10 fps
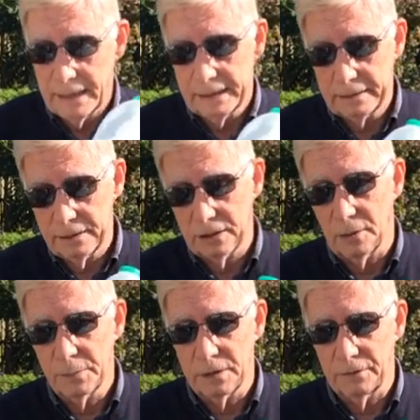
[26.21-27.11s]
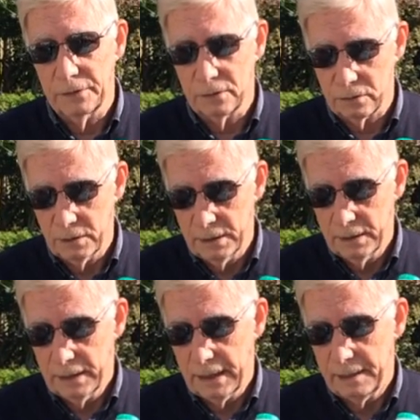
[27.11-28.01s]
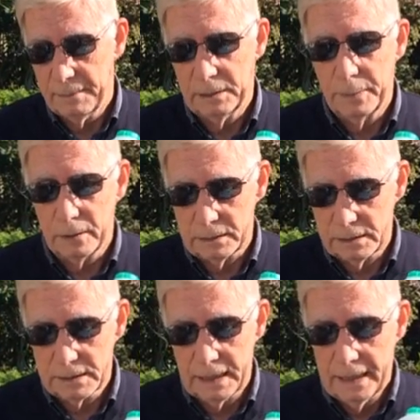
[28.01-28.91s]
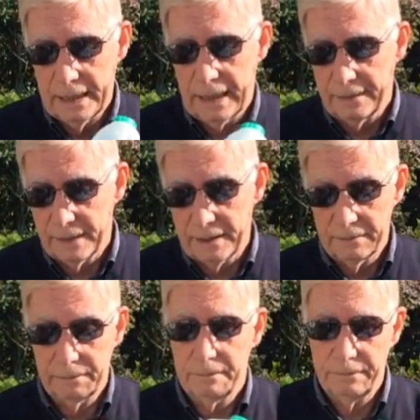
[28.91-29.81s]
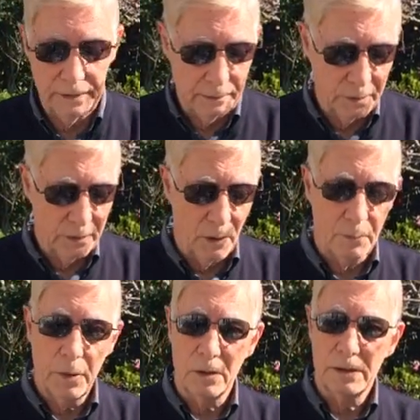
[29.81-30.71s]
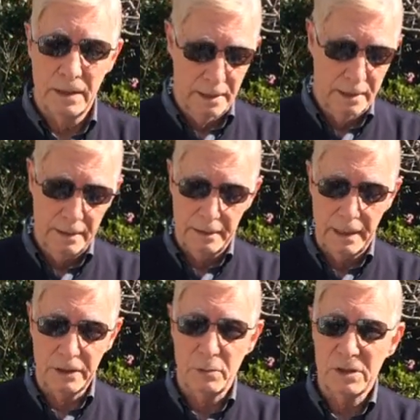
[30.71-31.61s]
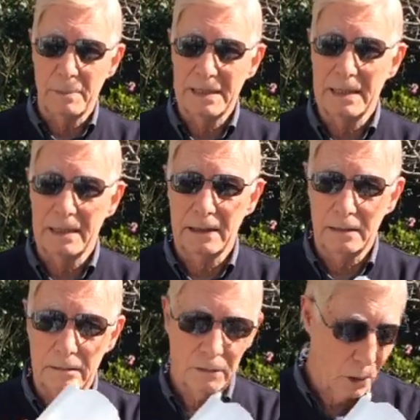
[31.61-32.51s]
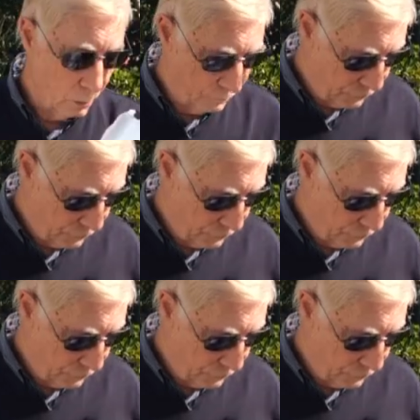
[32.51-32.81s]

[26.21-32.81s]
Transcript: Cut the tops off your milk bottles and then fill them with compost and use them as a little cold